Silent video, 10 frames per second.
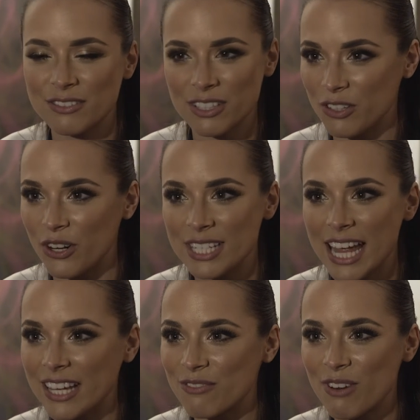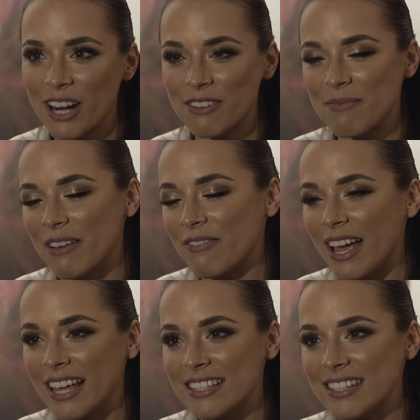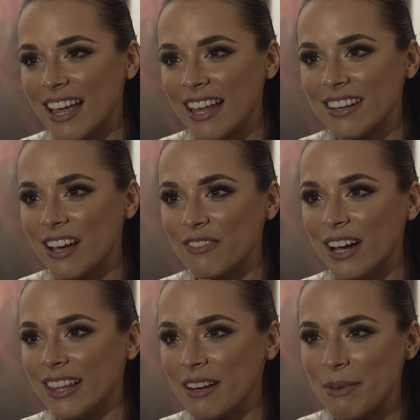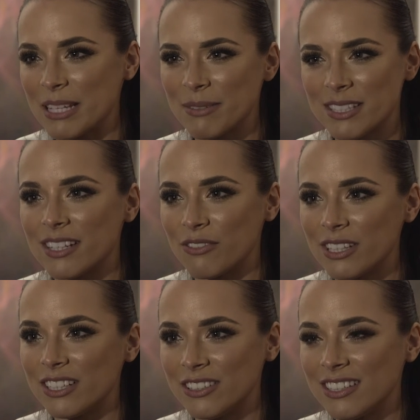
you know, taken right off my face and I find that it makes my skin really